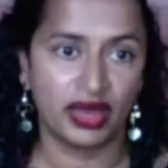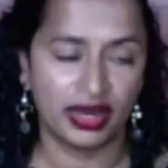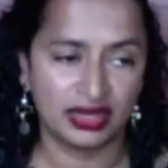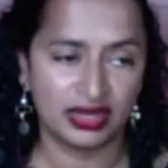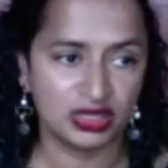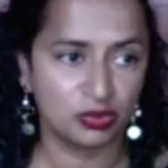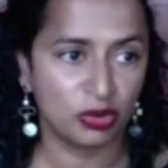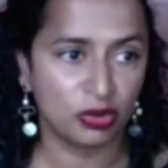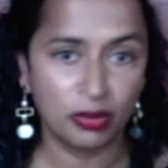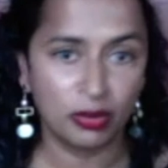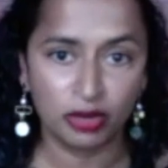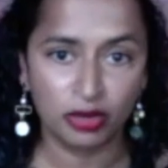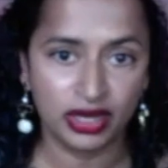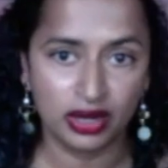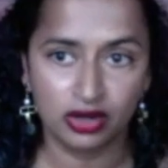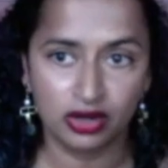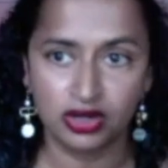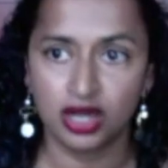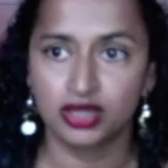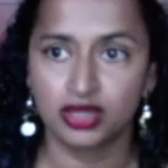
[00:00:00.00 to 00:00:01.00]
As a primary care
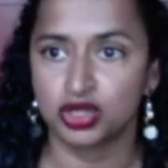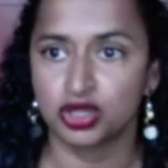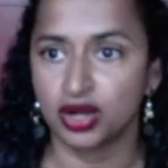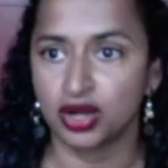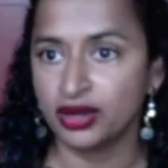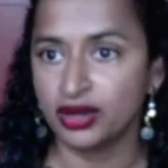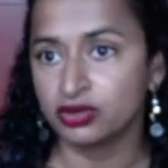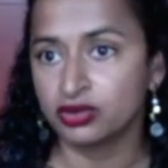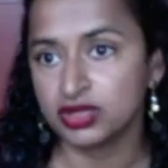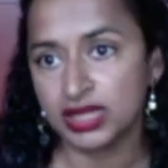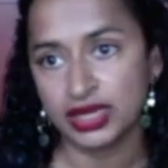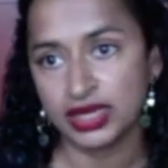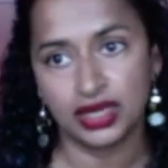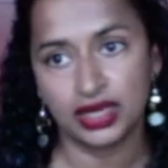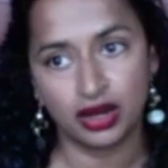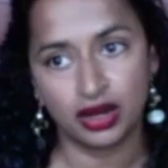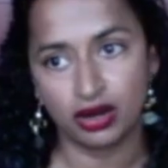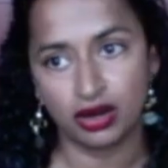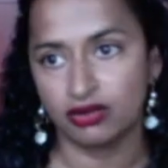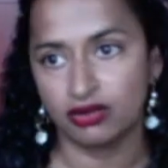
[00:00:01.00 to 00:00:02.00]
doctor, I don't take
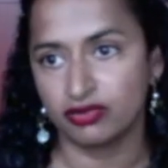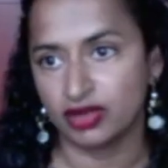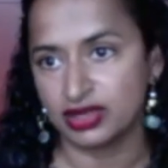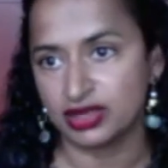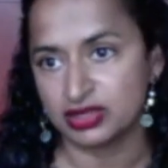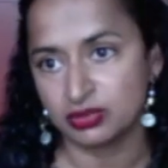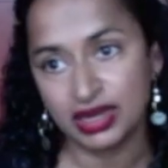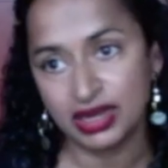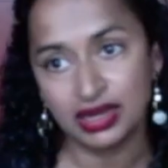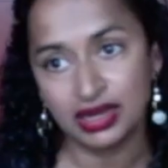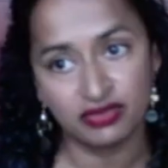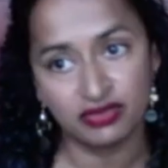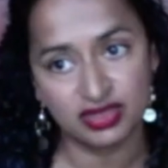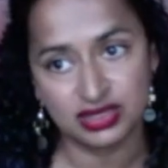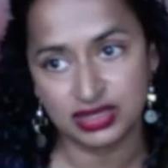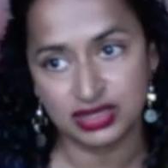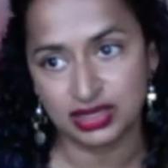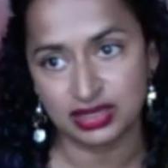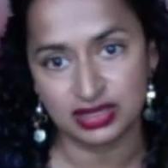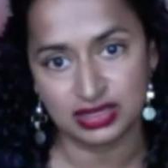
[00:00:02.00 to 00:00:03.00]
care of as many of the
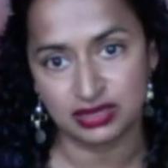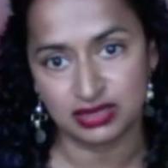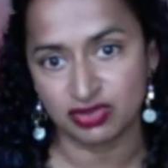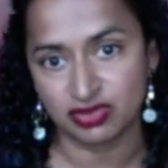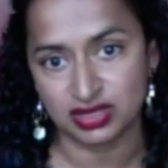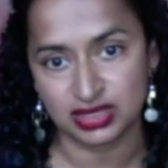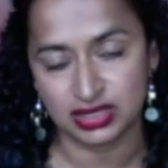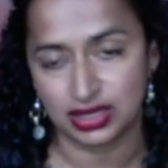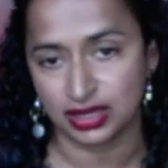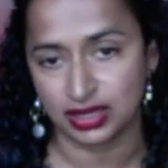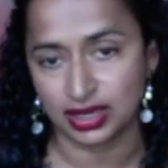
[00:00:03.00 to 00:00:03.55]
sickest of the sick,